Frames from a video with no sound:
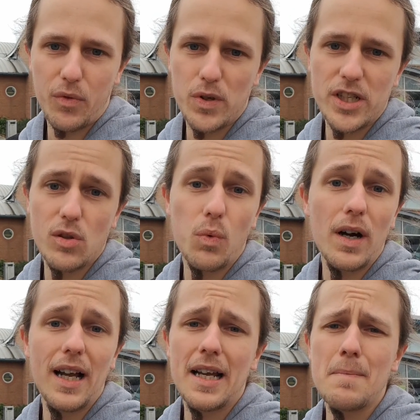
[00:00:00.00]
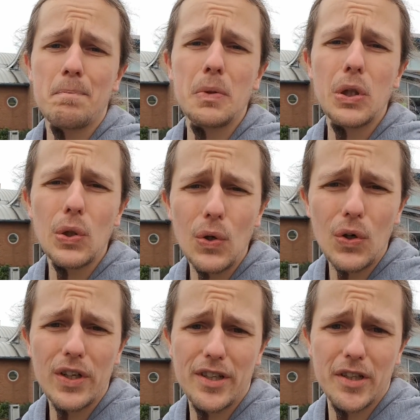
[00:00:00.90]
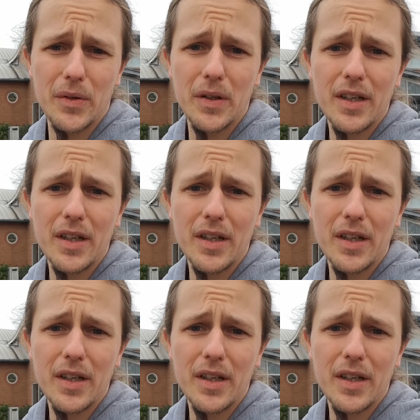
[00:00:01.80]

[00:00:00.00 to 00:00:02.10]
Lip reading: which is why I implore you